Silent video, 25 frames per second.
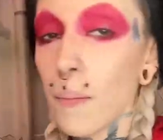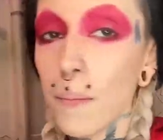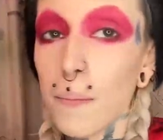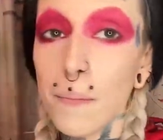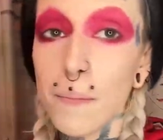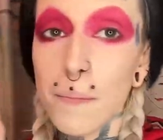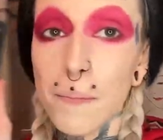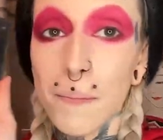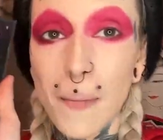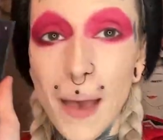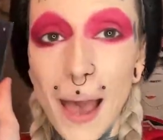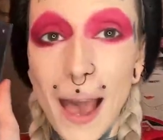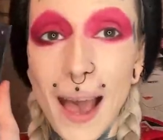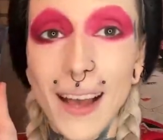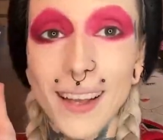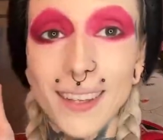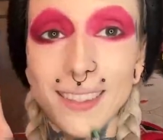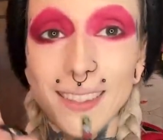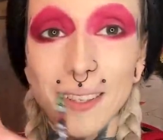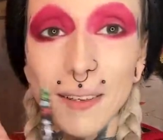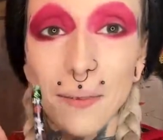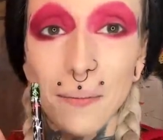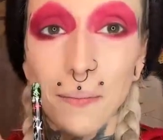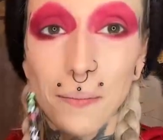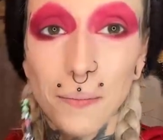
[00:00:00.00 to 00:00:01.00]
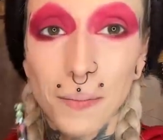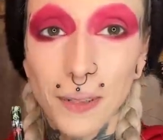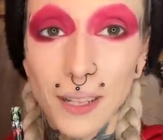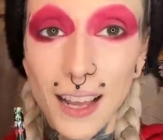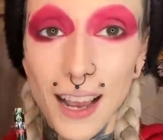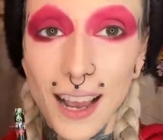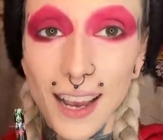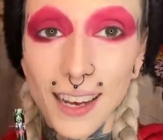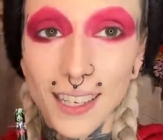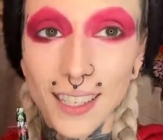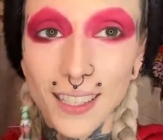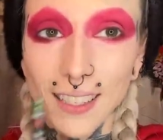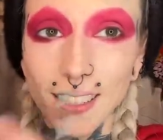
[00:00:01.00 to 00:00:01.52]
matte
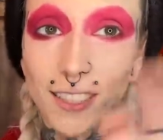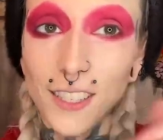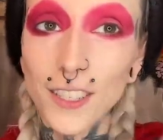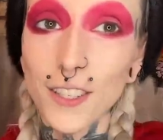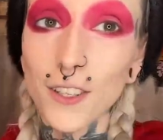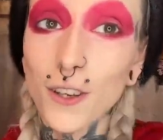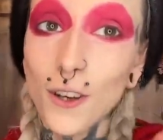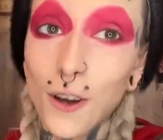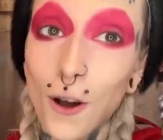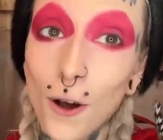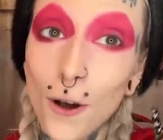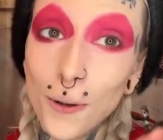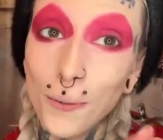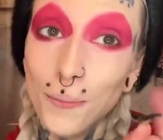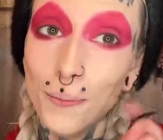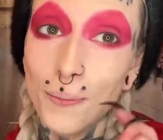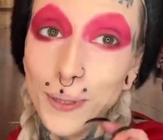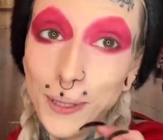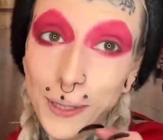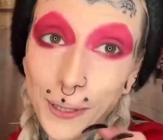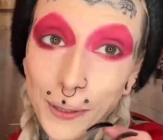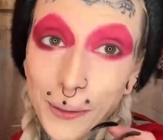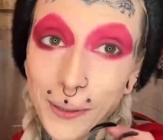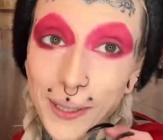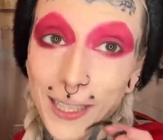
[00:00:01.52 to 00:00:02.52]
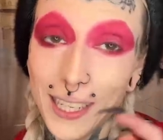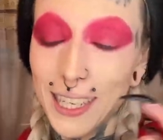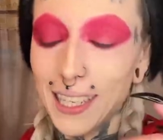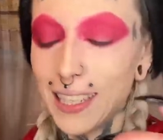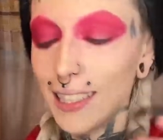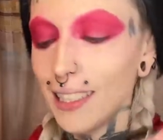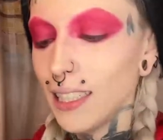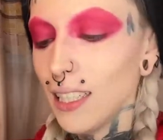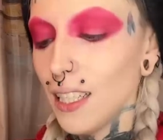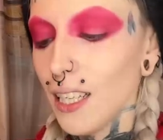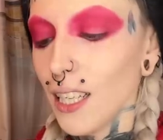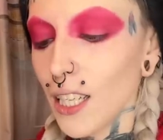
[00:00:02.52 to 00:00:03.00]
black in here called Bazooka.